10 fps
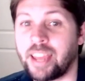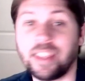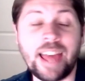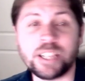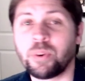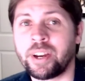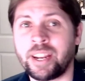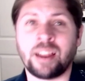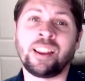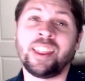last one, and
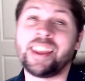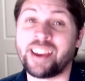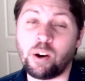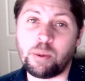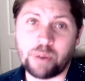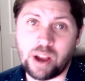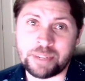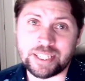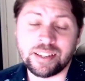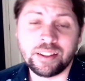I'm gonna let you go, I
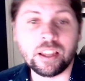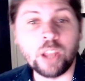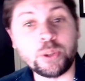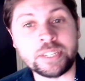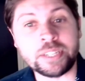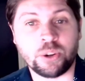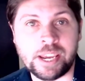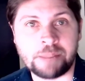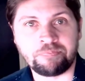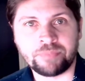promise. The closing
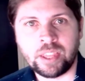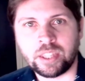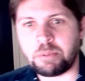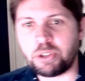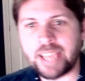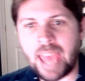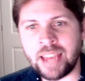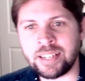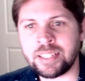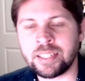screen. The music
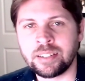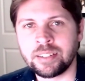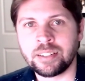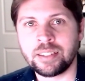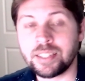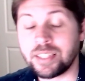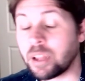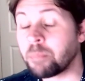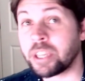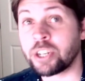ends,
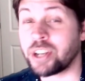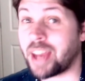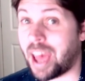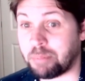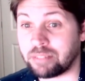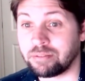something should happen.